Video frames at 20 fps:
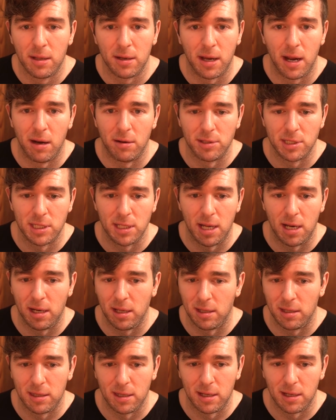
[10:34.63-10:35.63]
I don't see
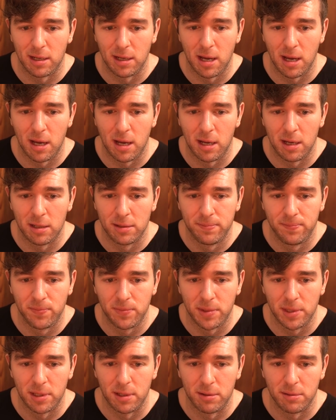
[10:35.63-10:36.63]
anything, uh,
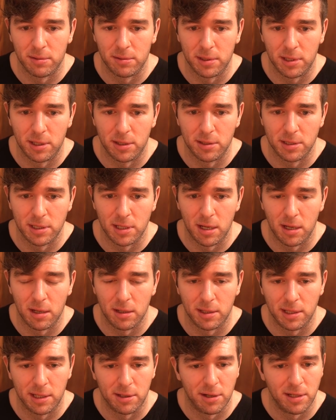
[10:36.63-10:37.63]
oh, here's,
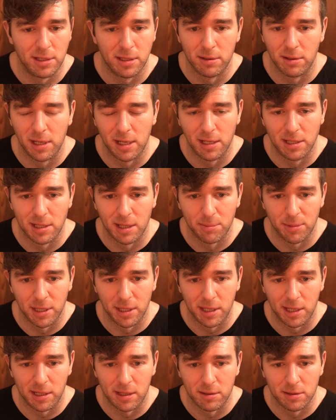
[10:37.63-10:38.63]
uh, here, he deleted
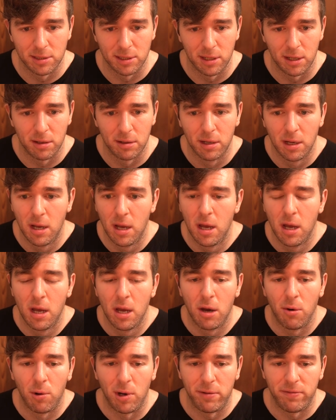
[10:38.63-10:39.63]
something here. So
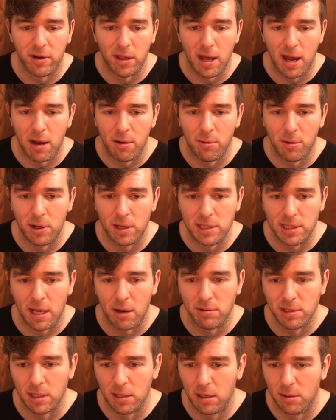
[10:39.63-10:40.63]
whatever that was,
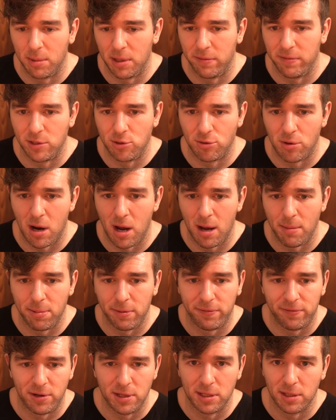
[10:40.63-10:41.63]
that was a little bit of a drop
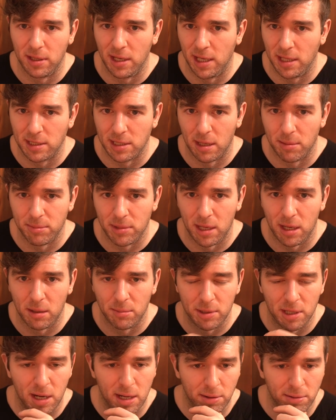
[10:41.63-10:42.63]
for deleting
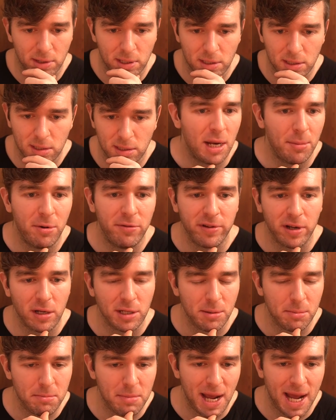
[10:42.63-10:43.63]
something. But anyways, now moving
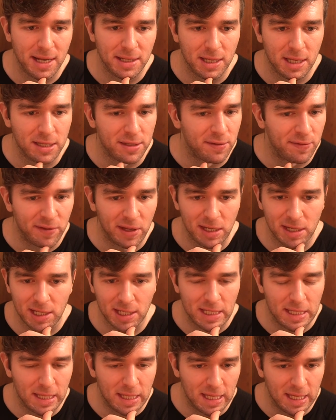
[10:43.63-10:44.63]
on to Matt Does
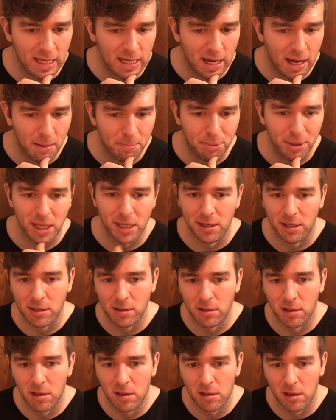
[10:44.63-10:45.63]
Fitness, the uh,
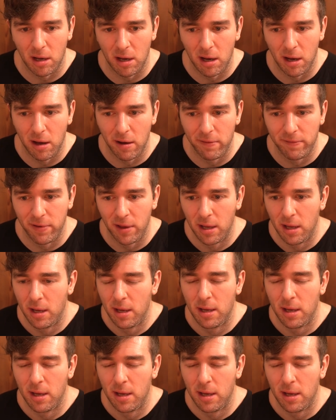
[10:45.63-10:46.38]
pinnacle of